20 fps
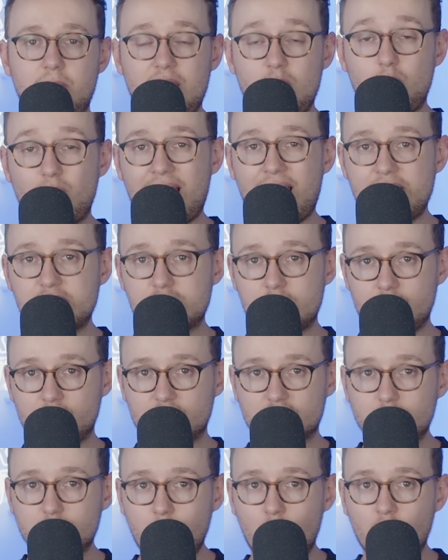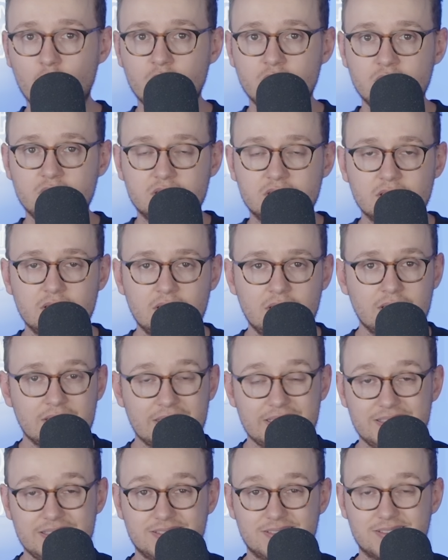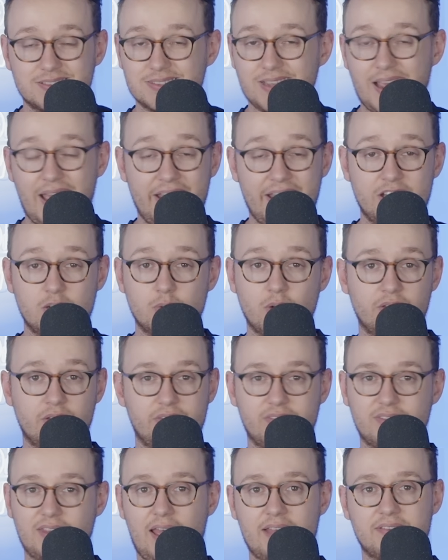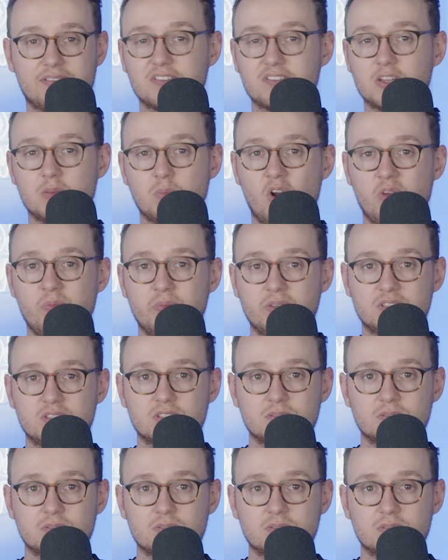will actually respond is anyone's guess at the moment.